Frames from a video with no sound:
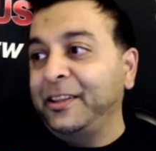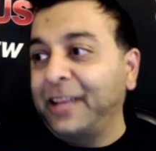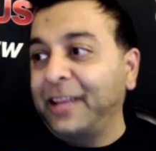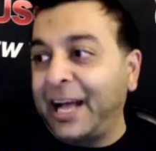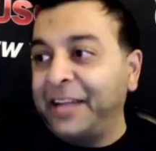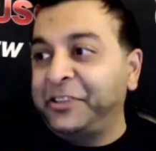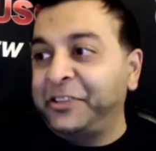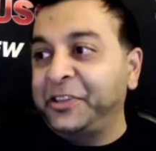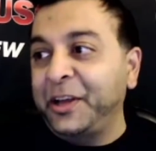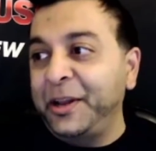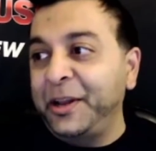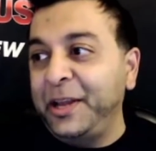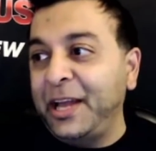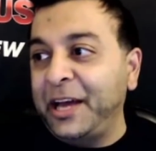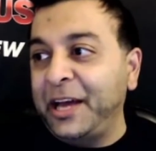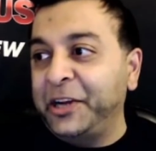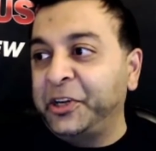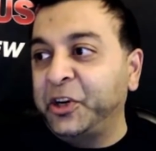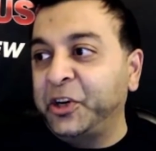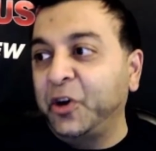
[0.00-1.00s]
last Sunday you
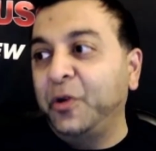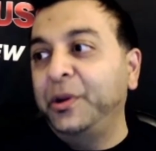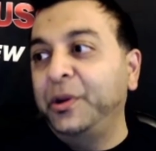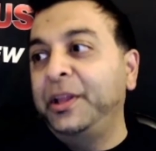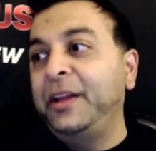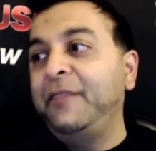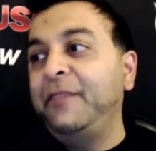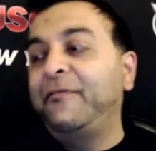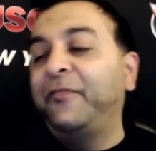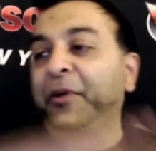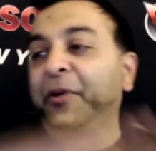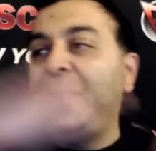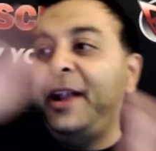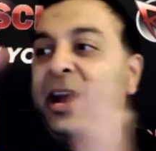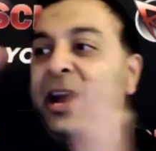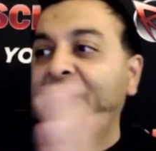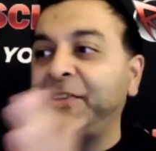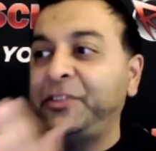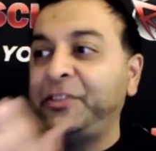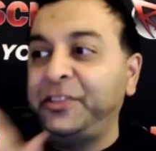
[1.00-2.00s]
had a show, and then for
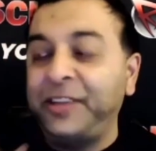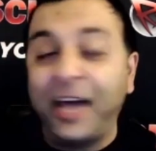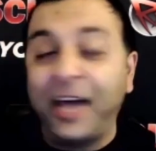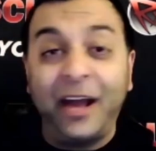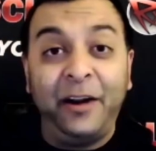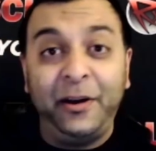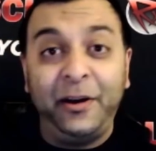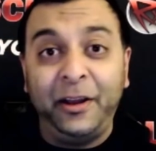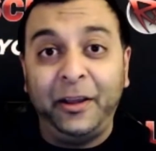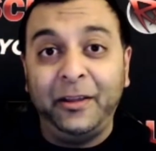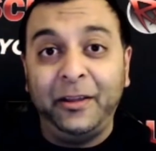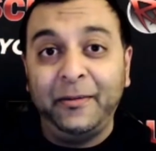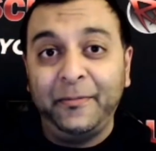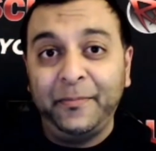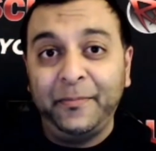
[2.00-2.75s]
next Saturday.